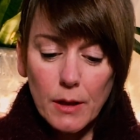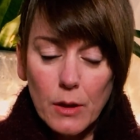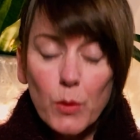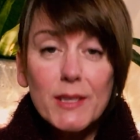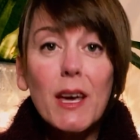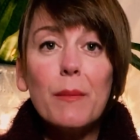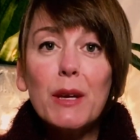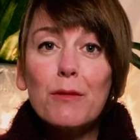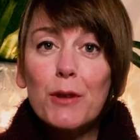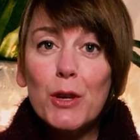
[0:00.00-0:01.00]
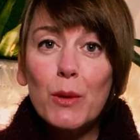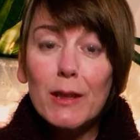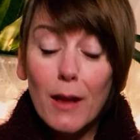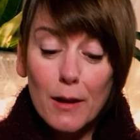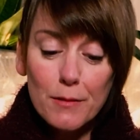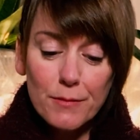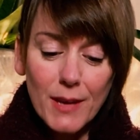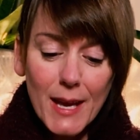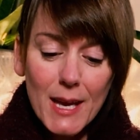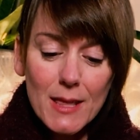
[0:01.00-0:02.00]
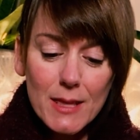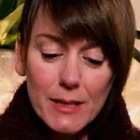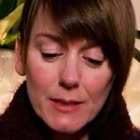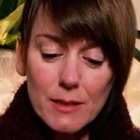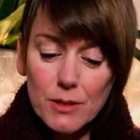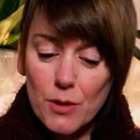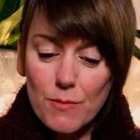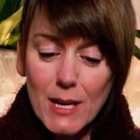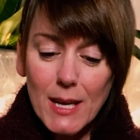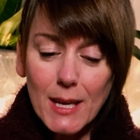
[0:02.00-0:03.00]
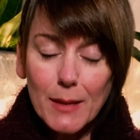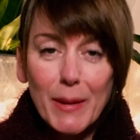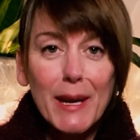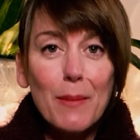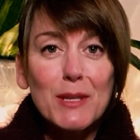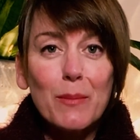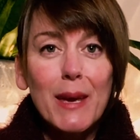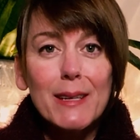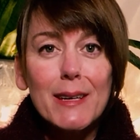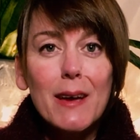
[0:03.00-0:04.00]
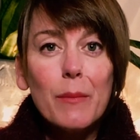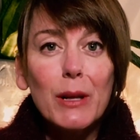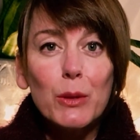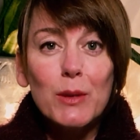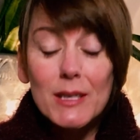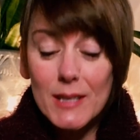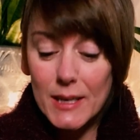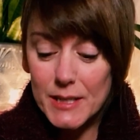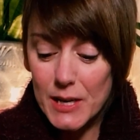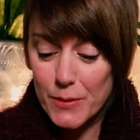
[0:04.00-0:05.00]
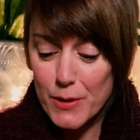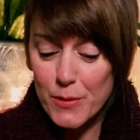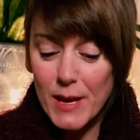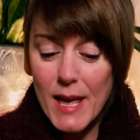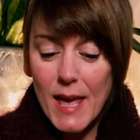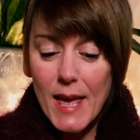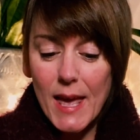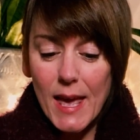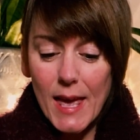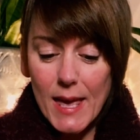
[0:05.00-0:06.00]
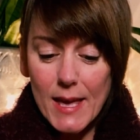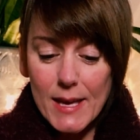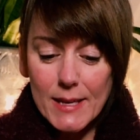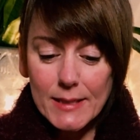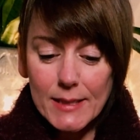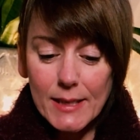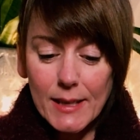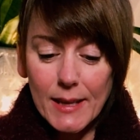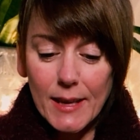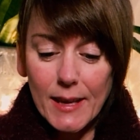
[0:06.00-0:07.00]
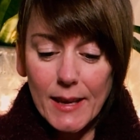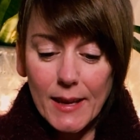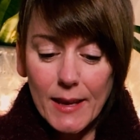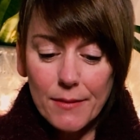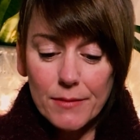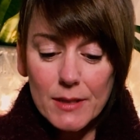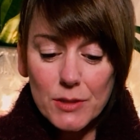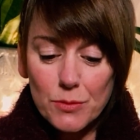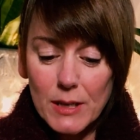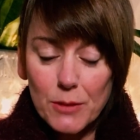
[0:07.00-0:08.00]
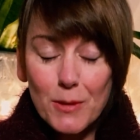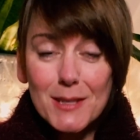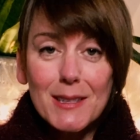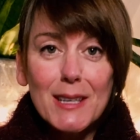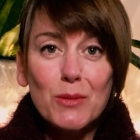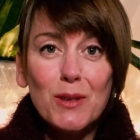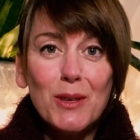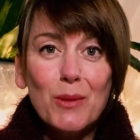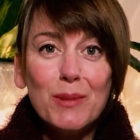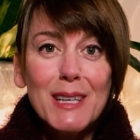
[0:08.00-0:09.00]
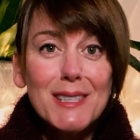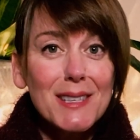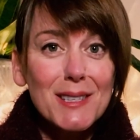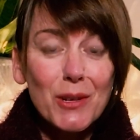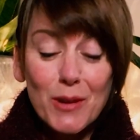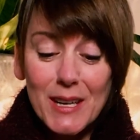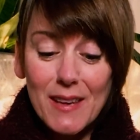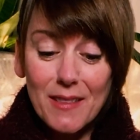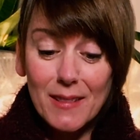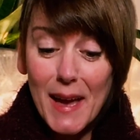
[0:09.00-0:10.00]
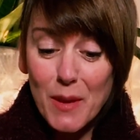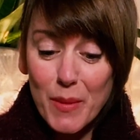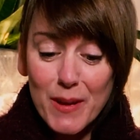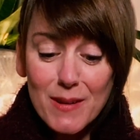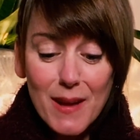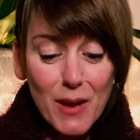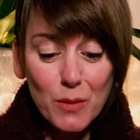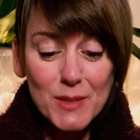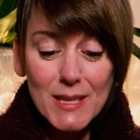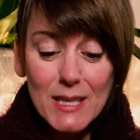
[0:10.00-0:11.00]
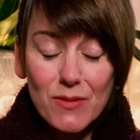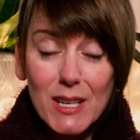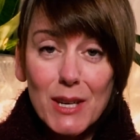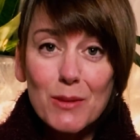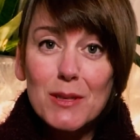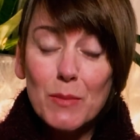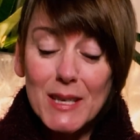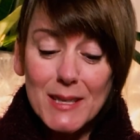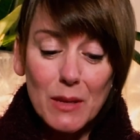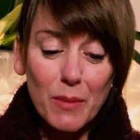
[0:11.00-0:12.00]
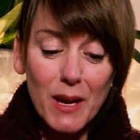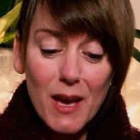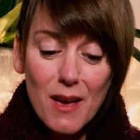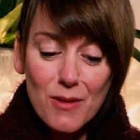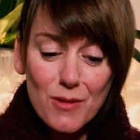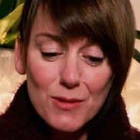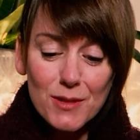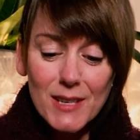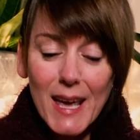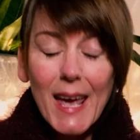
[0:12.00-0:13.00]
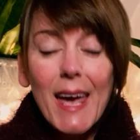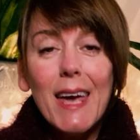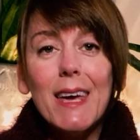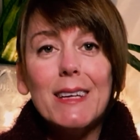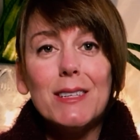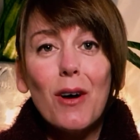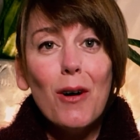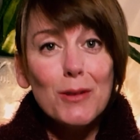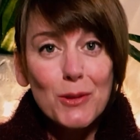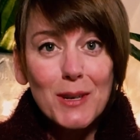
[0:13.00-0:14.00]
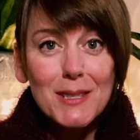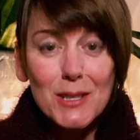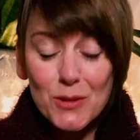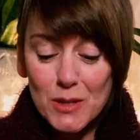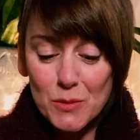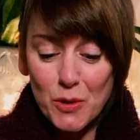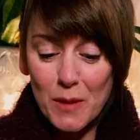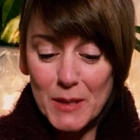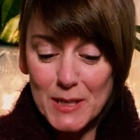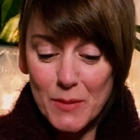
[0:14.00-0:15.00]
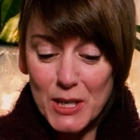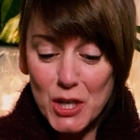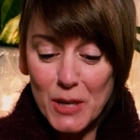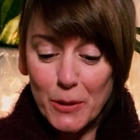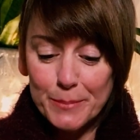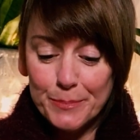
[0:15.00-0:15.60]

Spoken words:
what's coming for you in love, this is your reading. My name is Amanda. I'm at Lunasync Tarot. And if this reading resonates with you, please consider hitting the like button. It helps these videos to be seen by others. And also consider subscribing to my channel.